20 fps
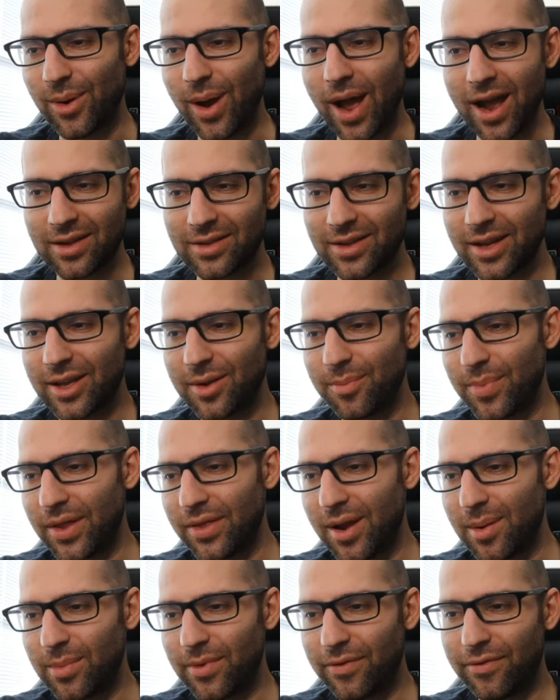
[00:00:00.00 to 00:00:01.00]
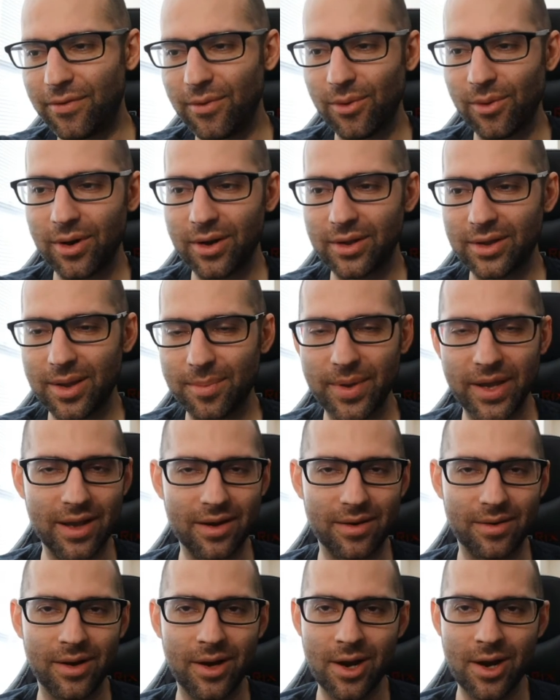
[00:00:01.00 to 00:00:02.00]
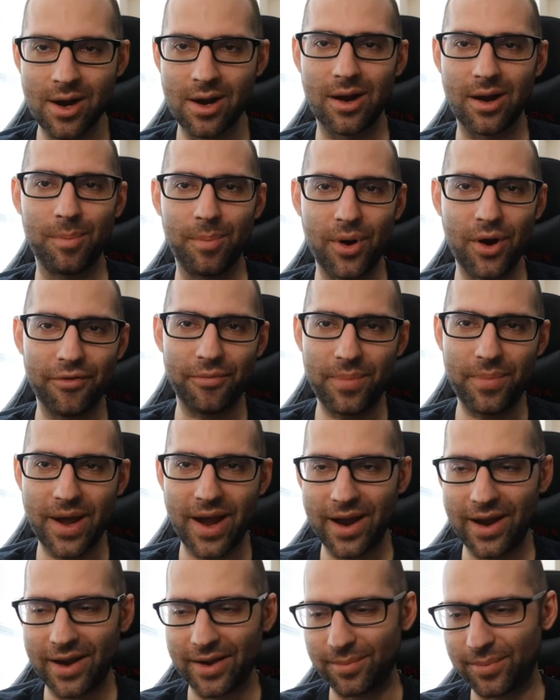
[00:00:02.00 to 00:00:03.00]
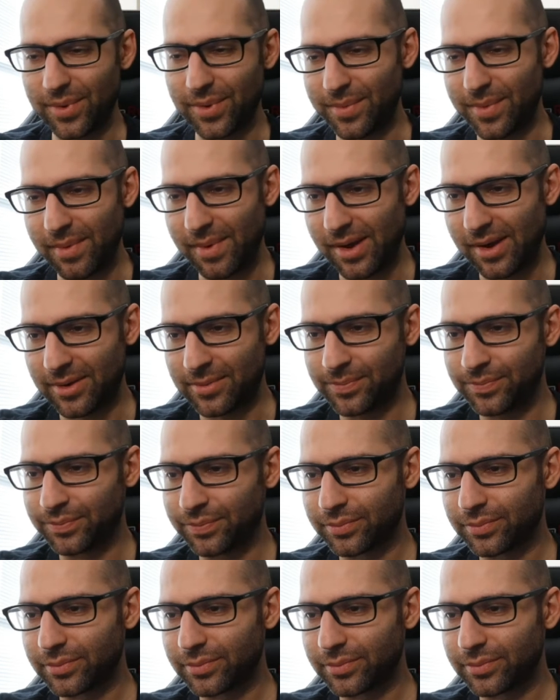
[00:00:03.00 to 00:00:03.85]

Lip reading: act like you've been there before, let me get a barf bag, blah, blah, blah.